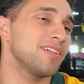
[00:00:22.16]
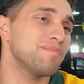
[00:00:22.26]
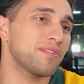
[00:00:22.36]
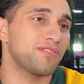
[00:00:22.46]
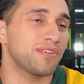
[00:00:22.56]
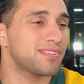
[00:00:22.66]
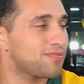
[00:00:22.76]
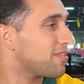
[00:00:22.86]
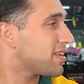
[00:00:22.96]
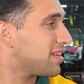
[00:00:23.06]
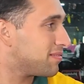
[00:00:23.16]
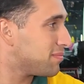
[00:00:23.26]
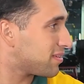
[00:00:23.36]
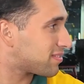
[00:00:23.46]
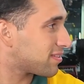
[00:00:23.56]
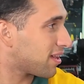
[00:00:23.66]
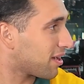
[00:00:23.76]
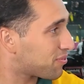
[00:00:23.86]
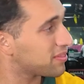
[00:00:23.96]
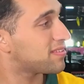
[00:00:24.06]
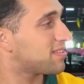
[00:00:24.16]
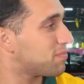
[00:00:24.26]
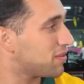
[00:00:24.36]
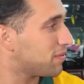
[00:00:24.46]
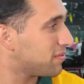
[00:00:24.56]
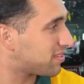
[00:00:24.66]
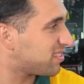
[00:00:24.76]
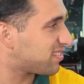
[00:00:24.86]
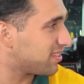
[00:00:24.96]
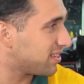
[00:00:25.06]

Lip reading: The Olympics, look, it's very hit and miss, and I think this is a bit of a miss this